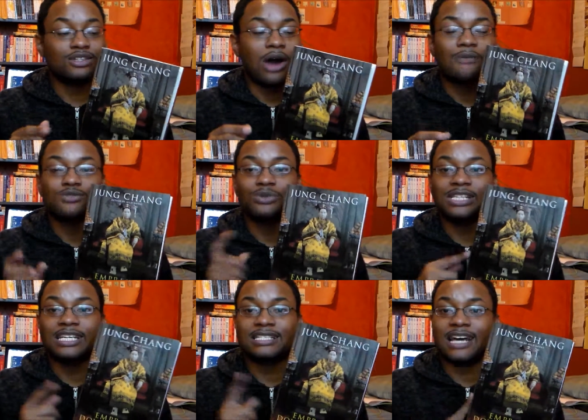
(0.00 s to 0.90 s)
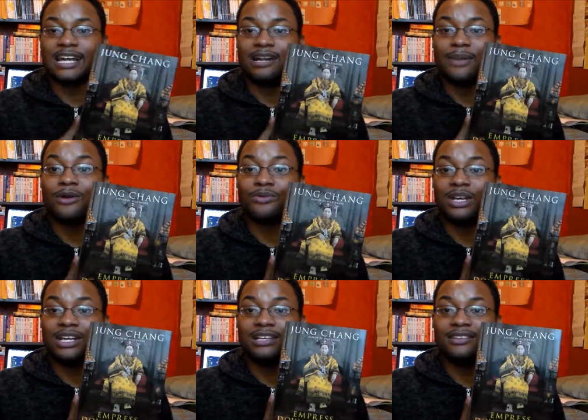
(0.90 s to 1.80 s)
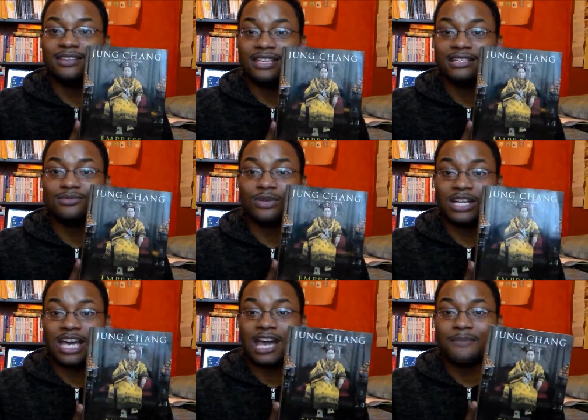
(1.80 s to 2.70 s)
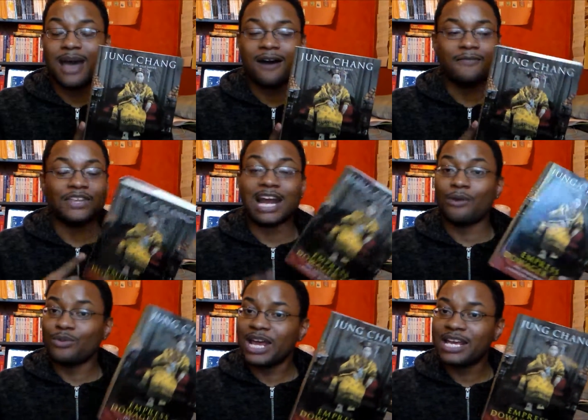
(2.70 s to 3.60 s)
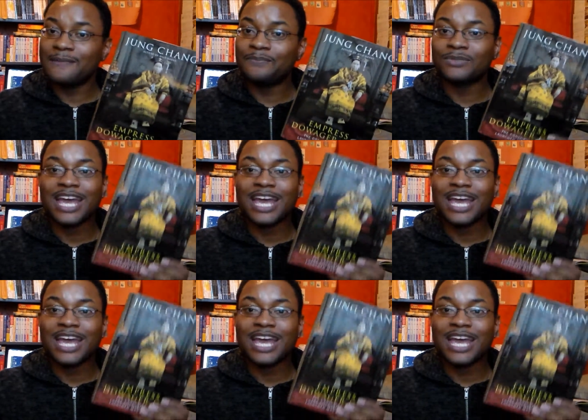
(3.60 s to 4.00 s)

So I was really excited about reading this when it came out, and I read it.